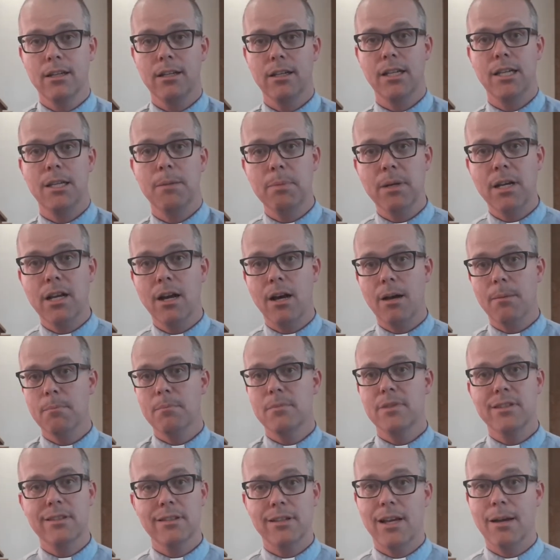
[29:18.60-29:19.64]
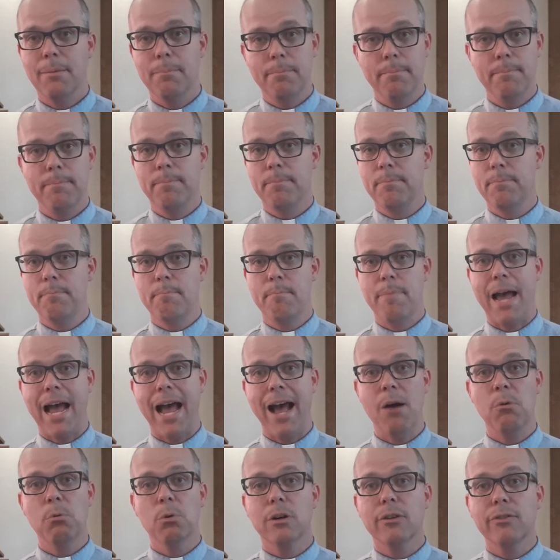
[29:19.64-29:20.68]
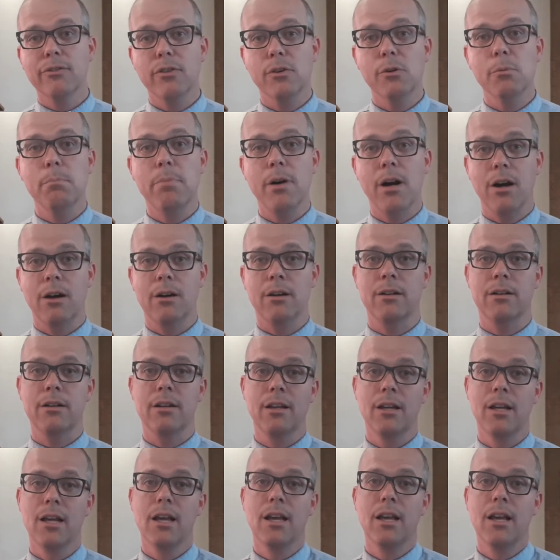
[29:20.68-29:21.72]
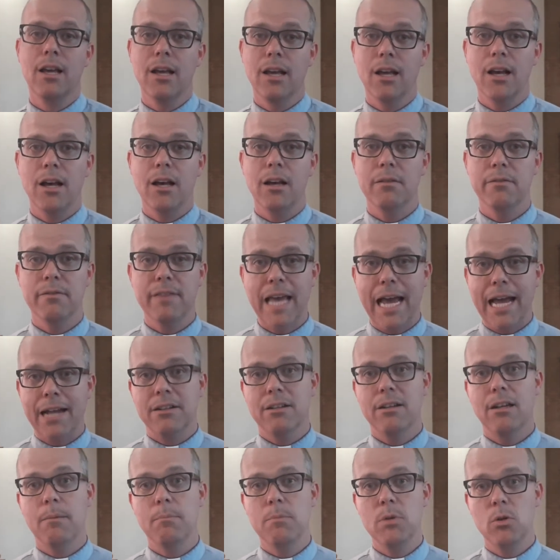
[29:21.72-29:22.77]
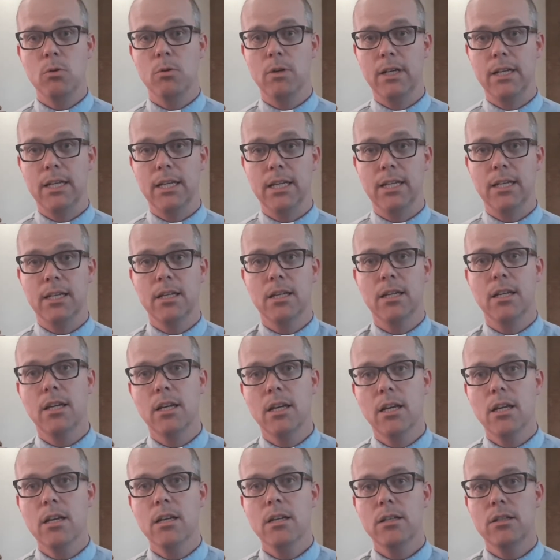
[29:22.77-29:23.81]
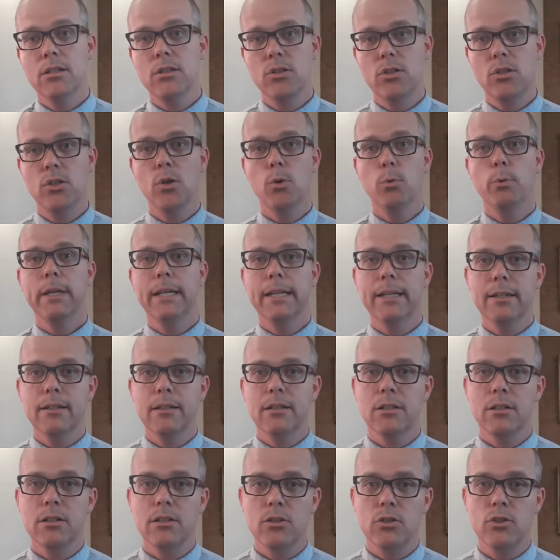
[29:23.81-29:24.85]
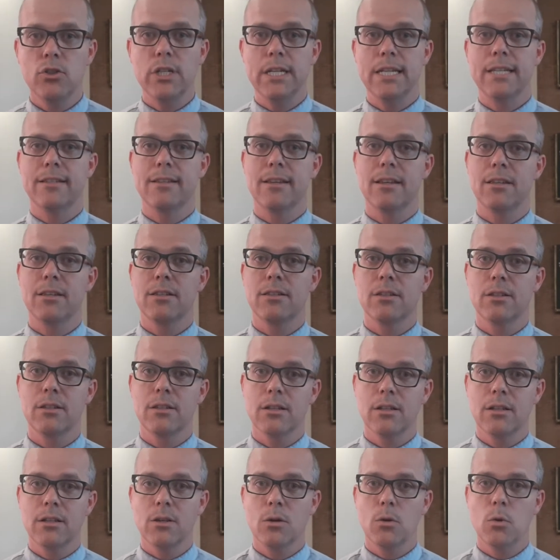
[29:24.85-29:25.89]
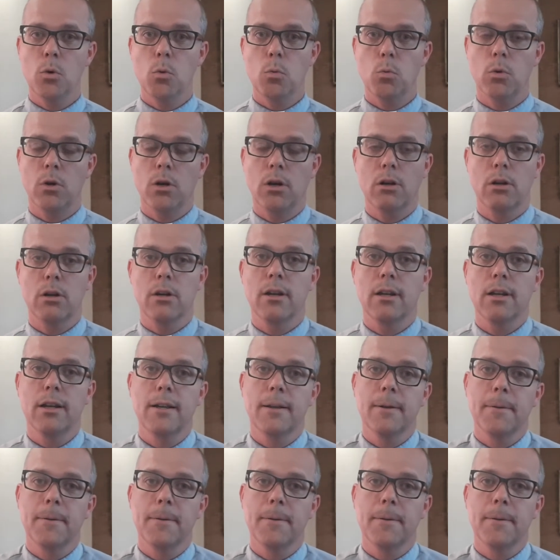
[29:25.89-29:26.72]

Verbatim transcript: He becomes a powerful part of that community doing Jesus work.